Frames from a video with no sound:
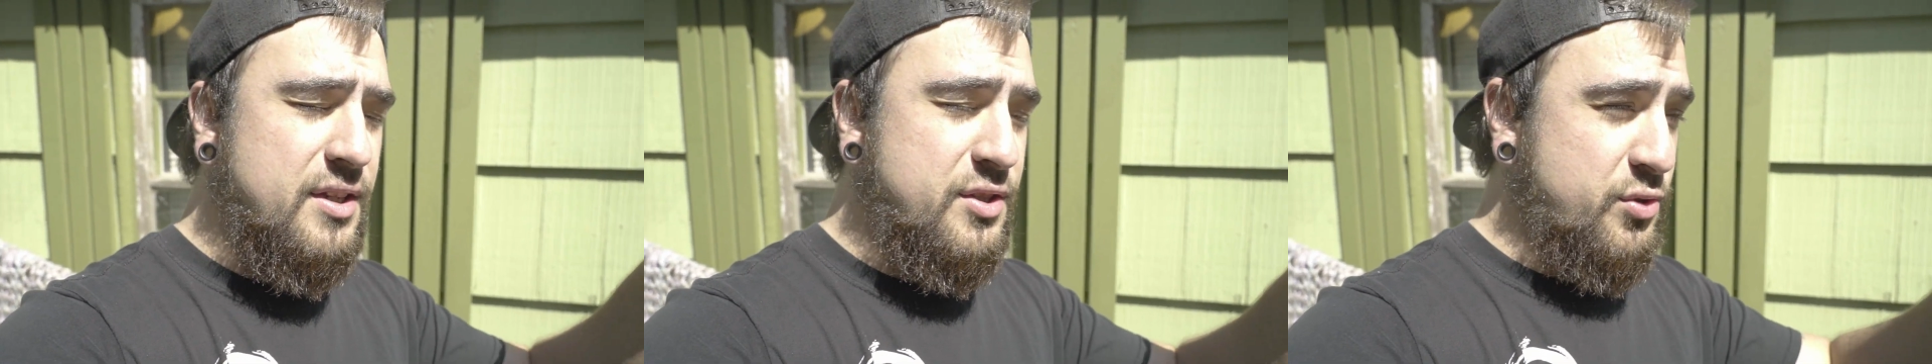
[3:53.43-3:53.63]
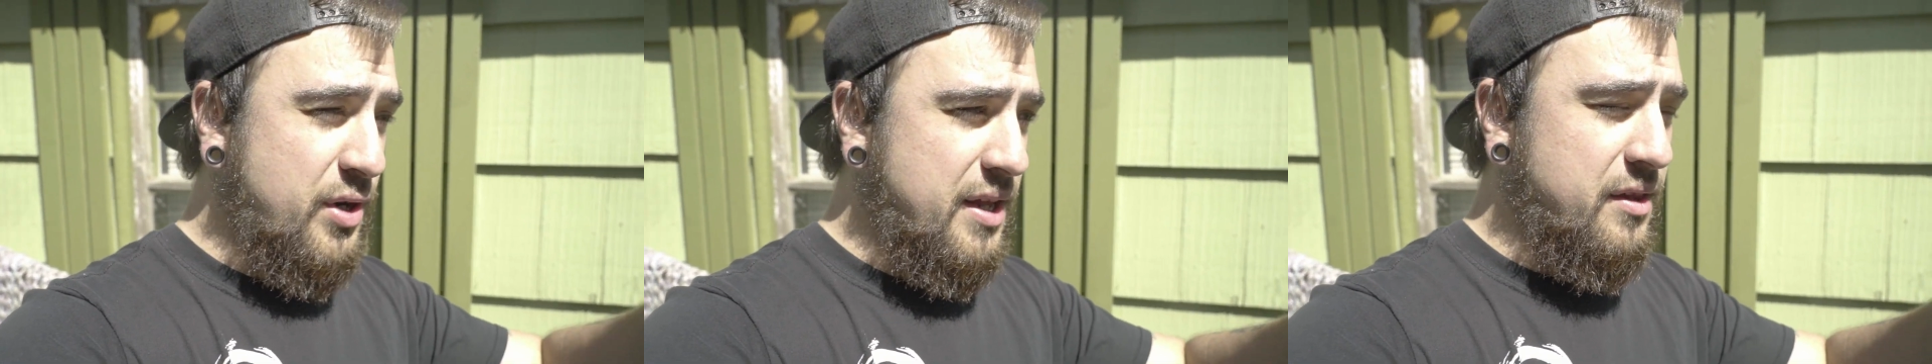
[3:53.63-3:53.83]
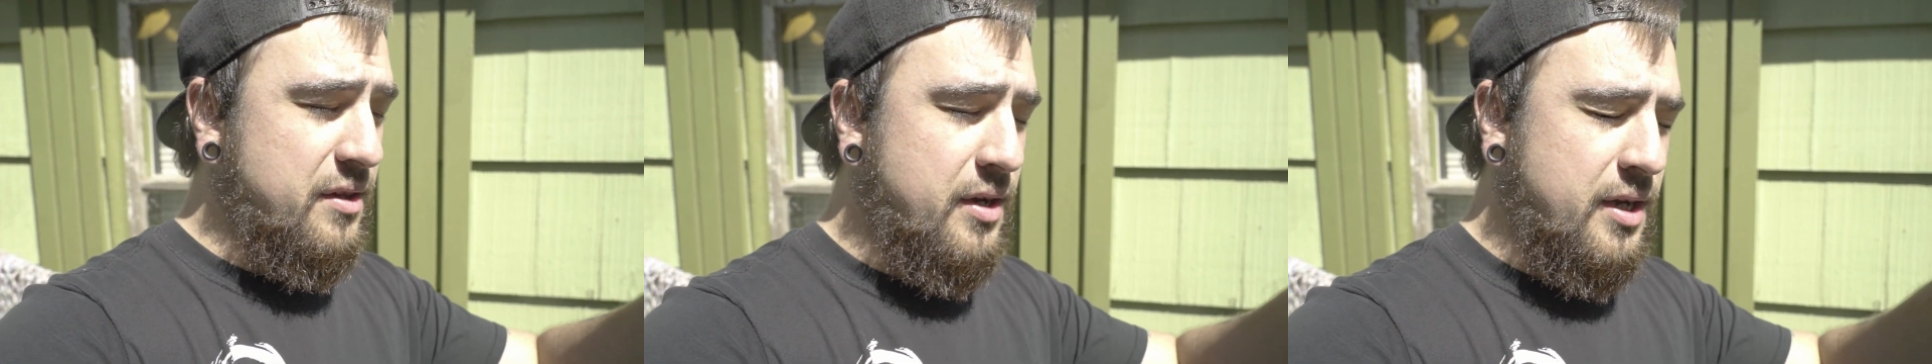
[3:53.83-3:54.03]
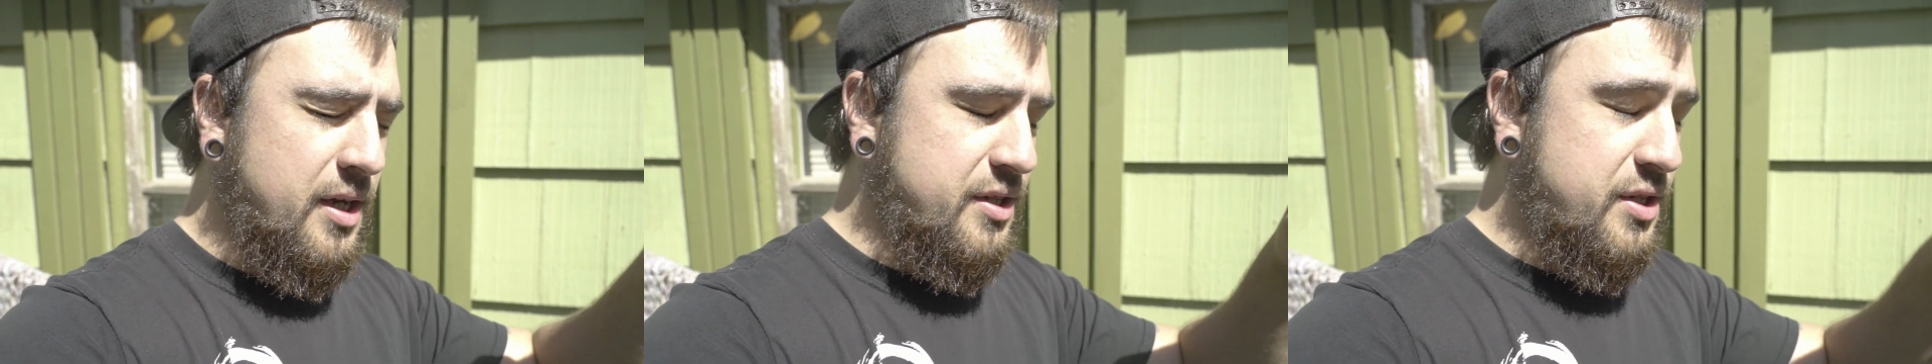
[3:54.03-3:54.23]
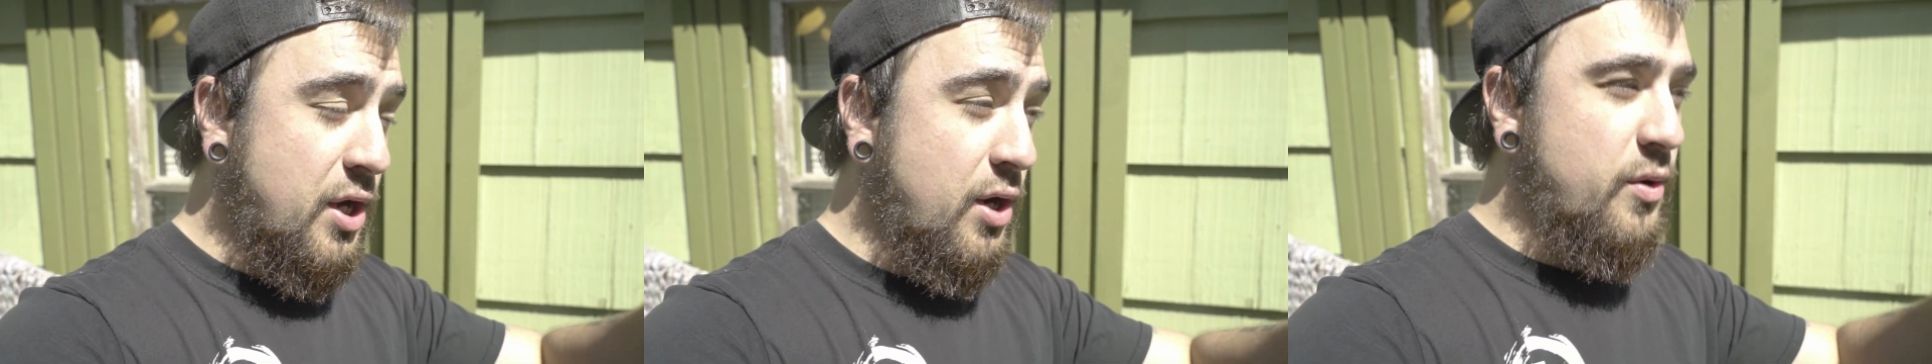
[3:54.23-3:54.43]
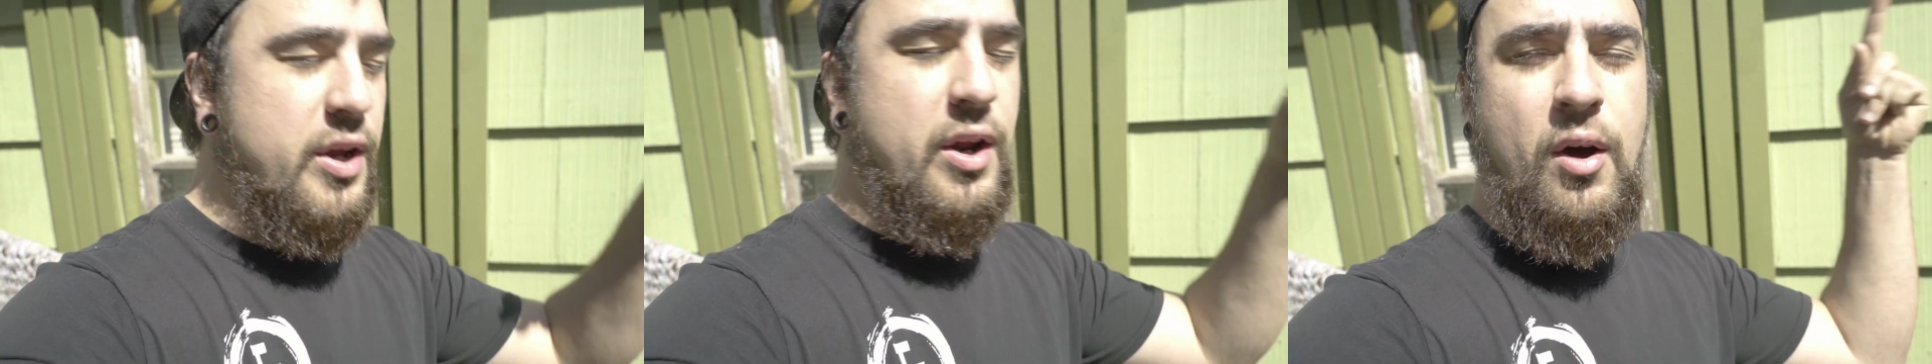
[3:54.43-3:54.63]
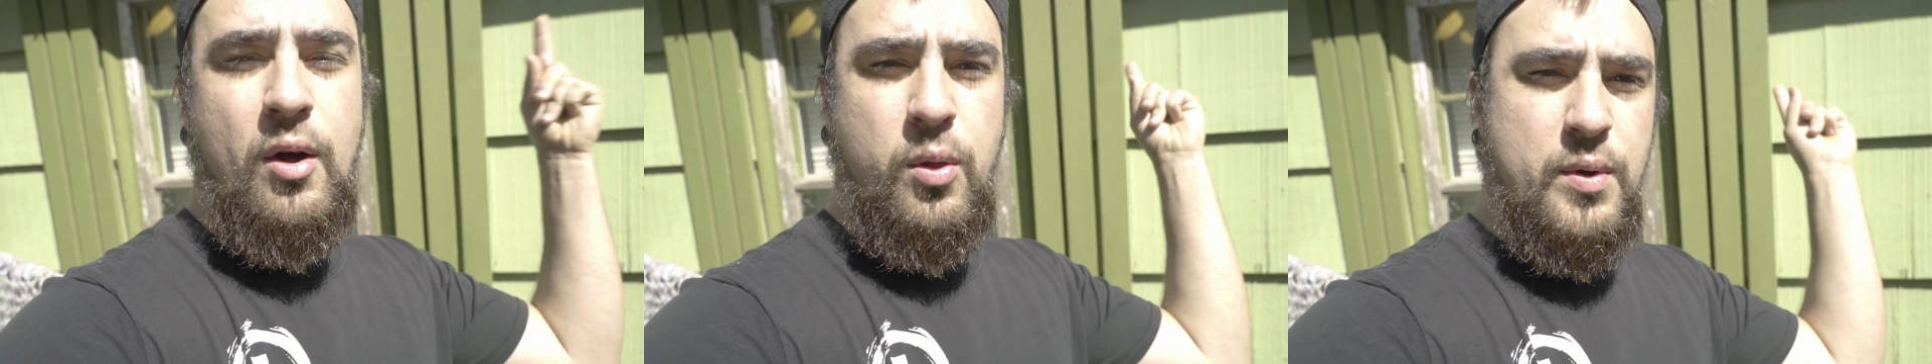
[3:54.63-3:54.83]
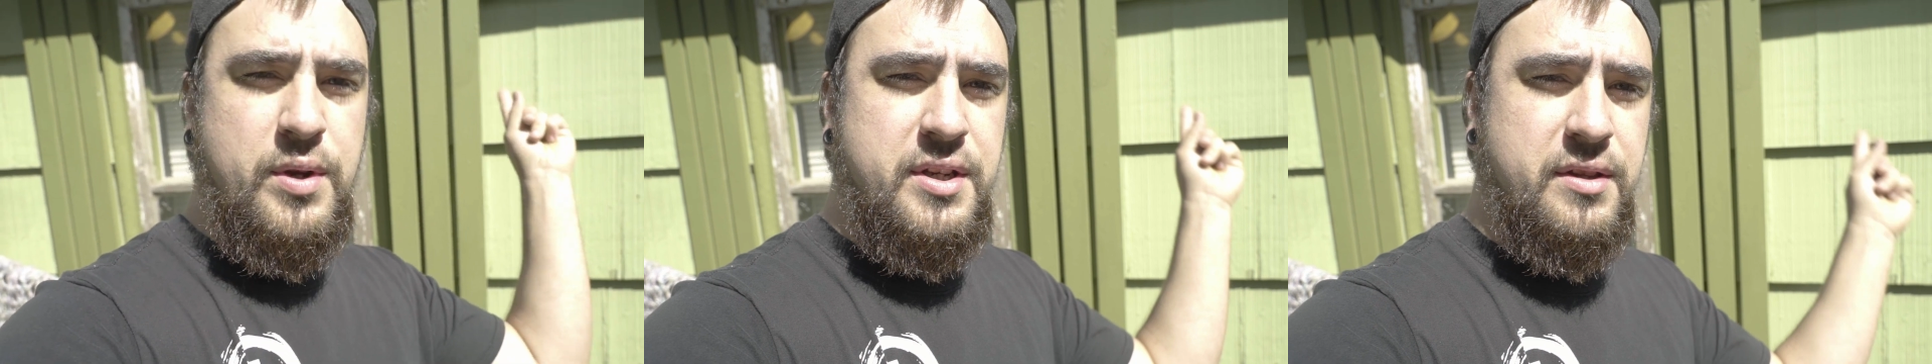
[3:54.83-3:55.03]
trailer, tow it all
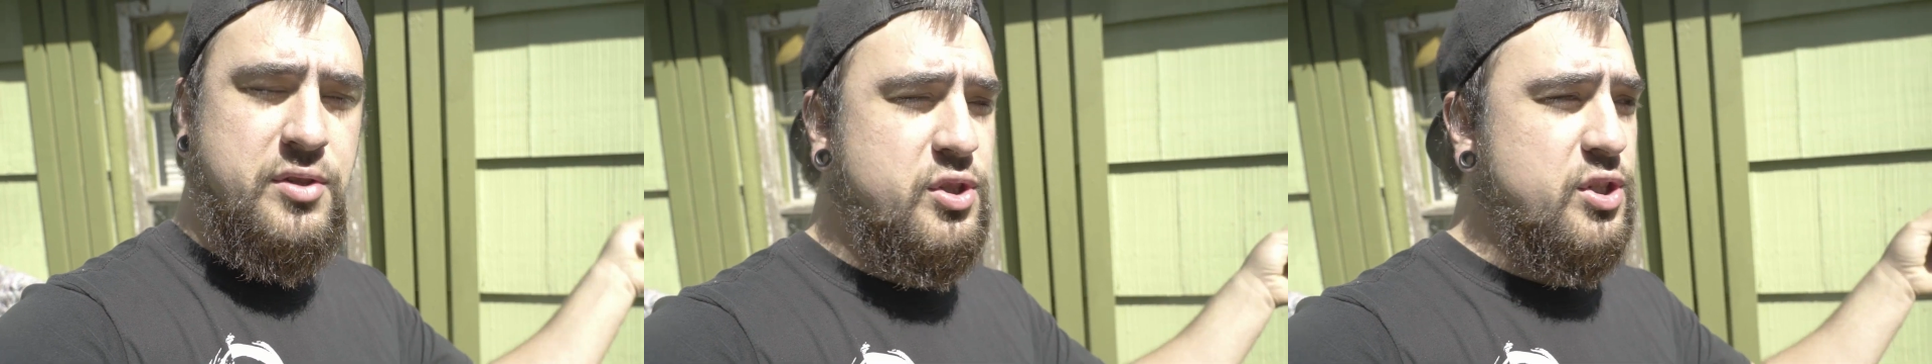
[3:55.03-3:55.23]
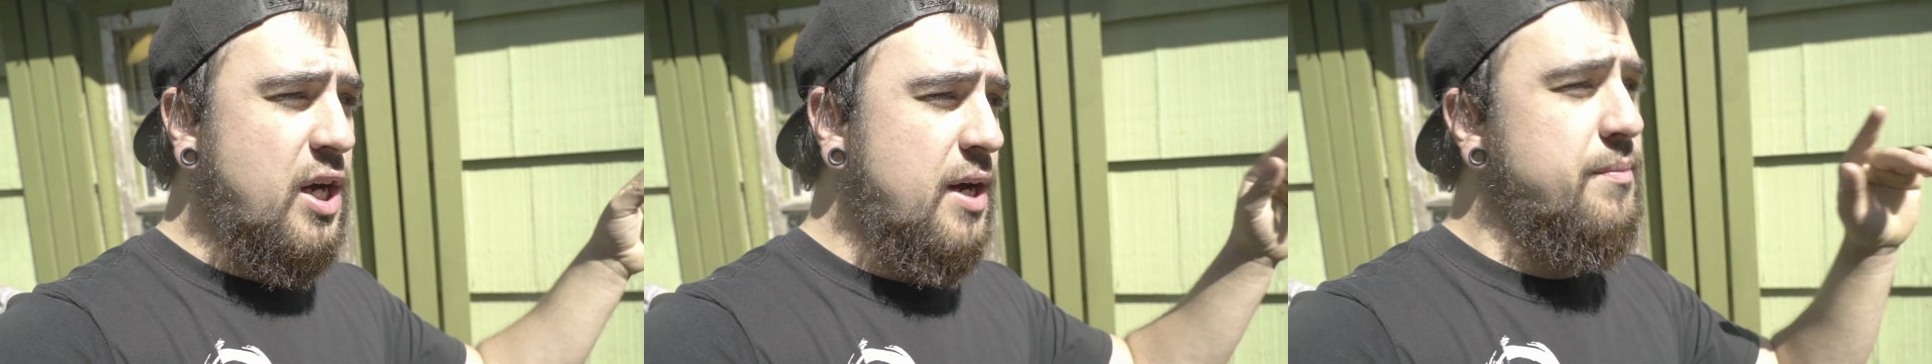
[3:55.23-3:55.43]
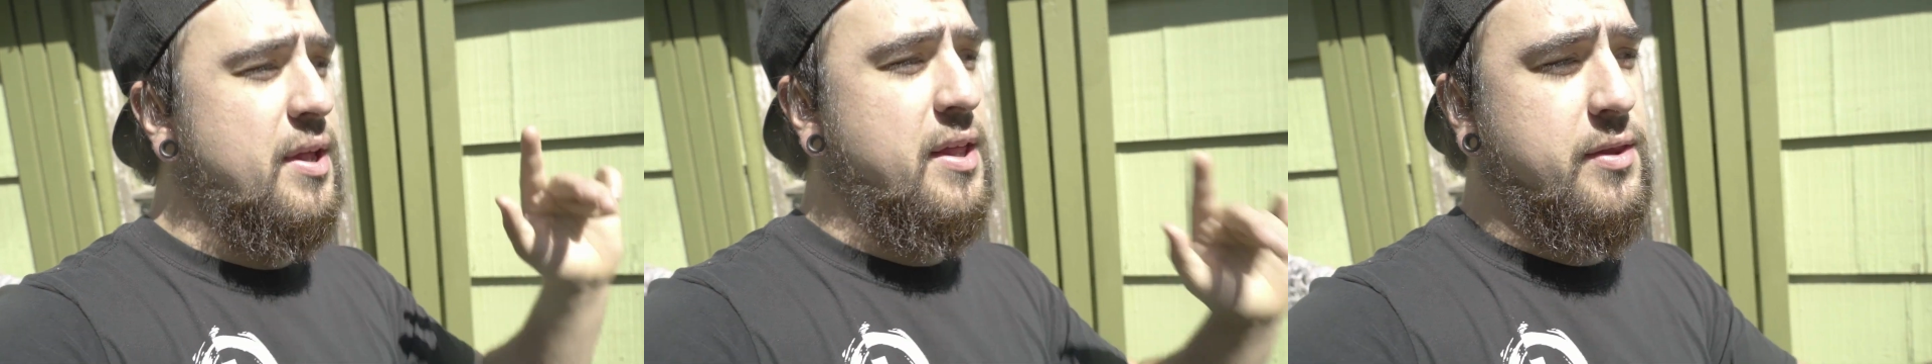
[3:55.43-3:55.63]
the way to the shop,